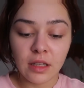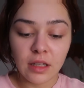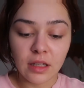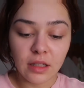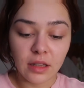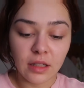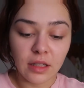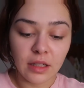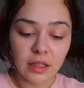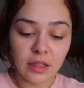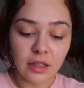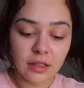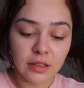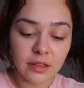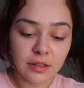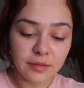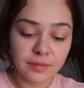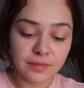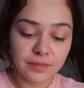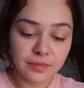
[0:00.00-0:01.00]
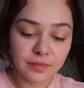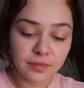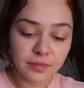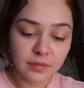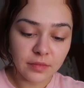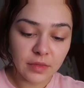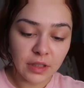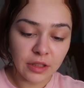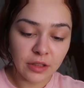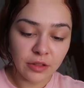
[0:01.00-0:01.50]
And like,
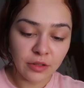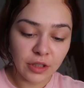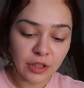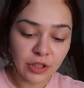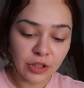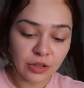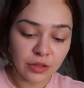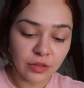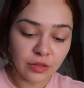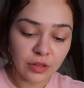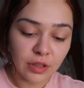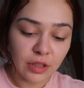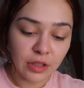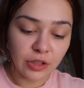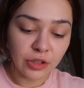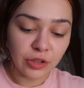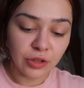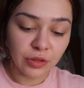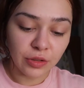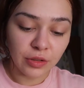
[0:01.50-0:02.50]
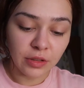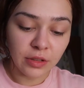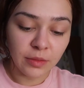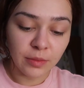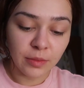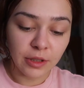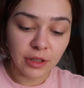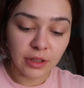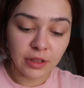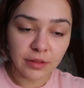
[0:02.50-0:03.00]
I know I should I should
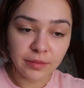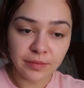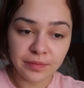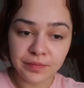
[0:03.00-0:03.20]
but